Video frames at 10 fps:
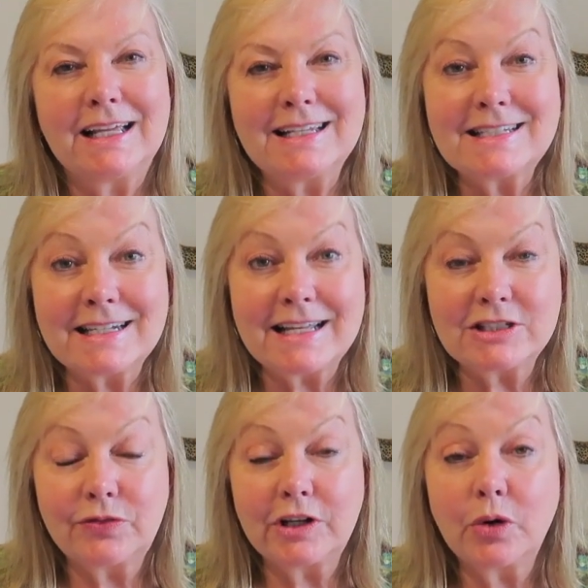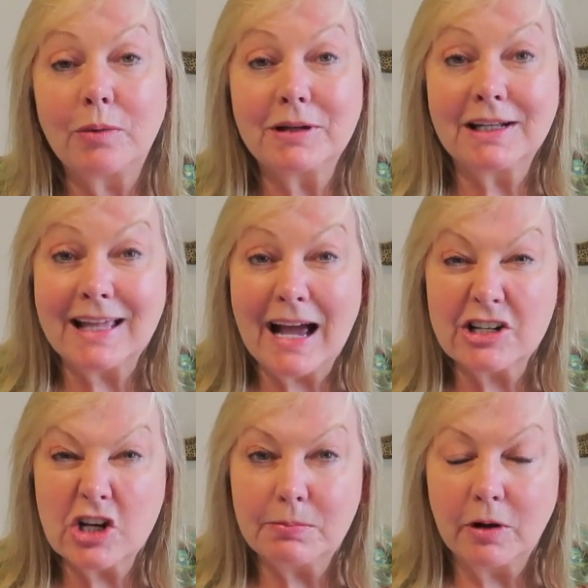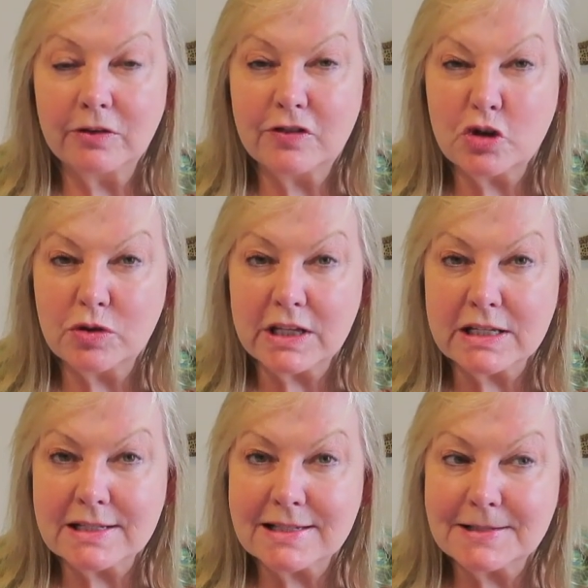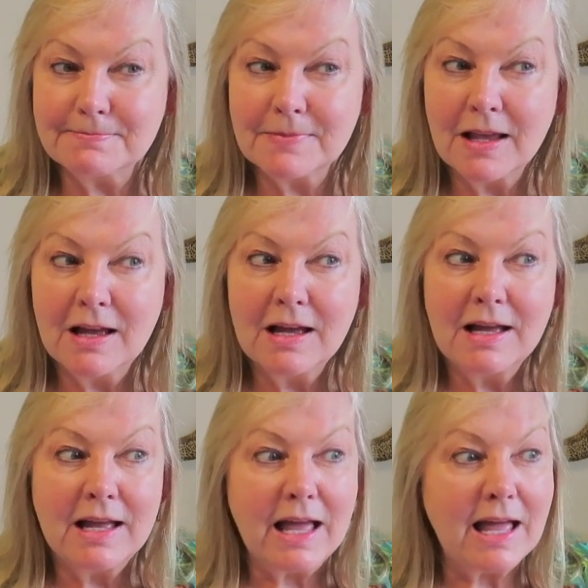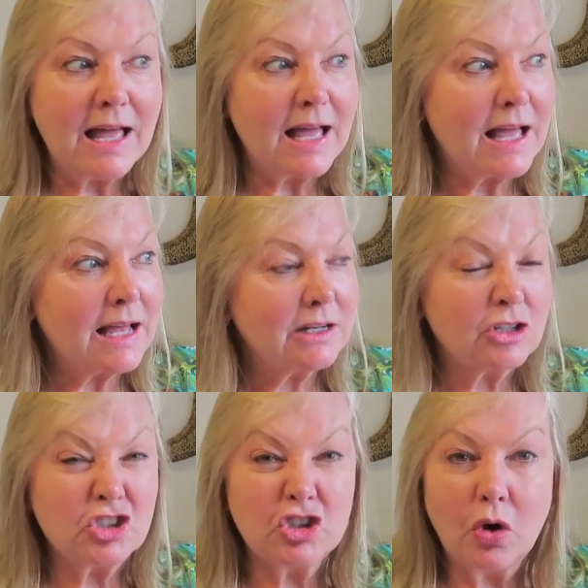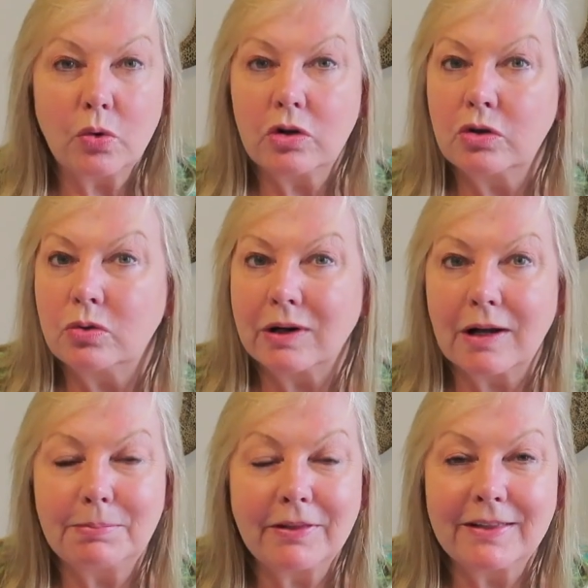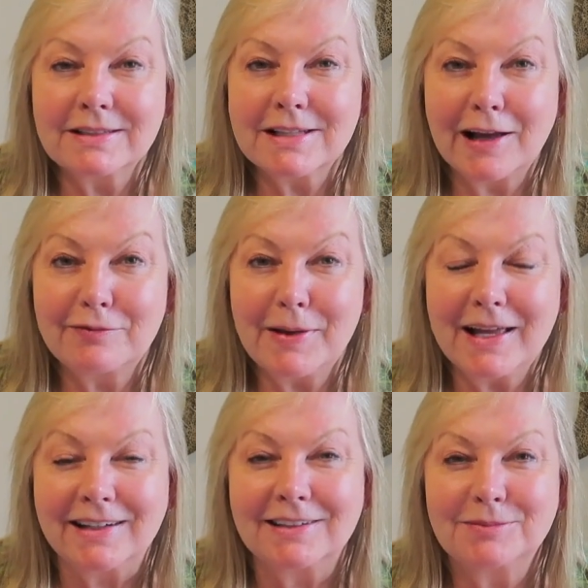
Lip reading: In today's video, I'm going to catch up on a few things and show you a couple of things I've made.